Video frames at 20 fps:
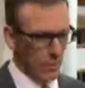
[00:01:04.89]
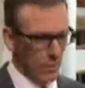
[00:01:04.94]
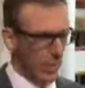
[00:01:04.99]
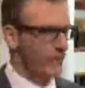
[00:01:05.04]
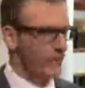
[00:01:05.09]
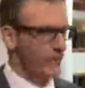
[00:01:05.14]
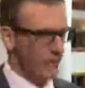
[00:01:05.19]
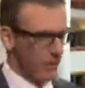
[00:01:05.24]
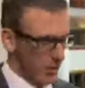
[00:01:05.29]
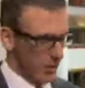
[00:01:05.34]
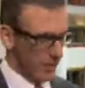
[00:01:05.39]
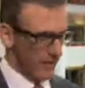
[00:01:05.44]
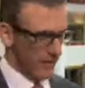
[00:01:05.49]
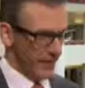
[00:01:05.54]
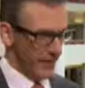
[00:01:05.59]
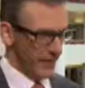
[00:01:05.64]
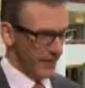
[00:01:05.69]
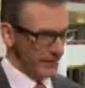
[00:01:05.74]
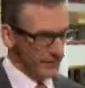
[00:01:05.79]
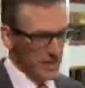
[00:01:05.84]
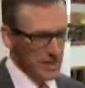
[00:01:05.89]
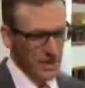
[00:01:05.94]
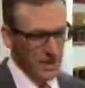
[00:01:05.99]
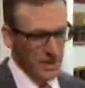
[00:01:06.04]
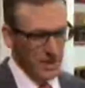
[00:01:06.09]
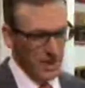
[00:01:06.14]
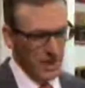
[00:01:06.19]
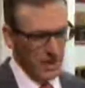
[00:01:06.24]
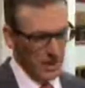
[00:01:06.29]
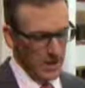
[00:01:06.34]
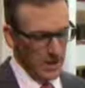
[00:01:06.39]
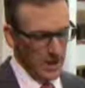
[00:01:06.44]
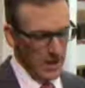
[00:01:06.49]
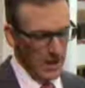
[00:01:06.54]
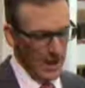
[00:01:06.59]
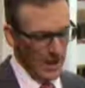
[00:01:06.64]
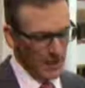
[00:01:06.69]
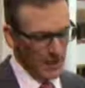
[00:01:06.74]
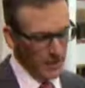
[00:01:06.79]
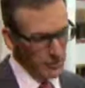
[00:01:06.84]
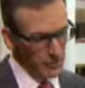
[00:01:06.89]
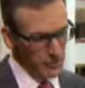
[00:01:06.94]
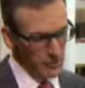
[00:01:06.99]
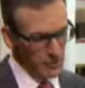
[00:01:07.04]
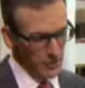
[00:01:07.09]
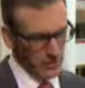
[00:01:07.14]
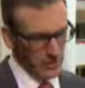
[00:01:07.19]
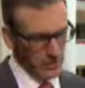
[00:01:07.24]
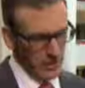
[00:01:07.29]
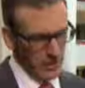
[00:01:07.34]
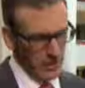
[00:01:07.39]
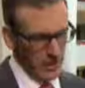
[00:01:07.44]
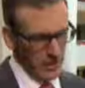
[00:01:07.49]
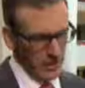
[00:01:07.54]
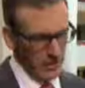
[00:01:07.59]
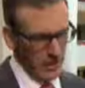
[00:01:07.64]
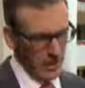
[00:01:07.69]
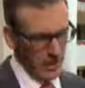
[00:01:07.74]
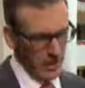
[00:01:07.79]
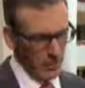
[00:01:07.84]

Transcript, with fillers: What's wrong with that? Uh, as you look at,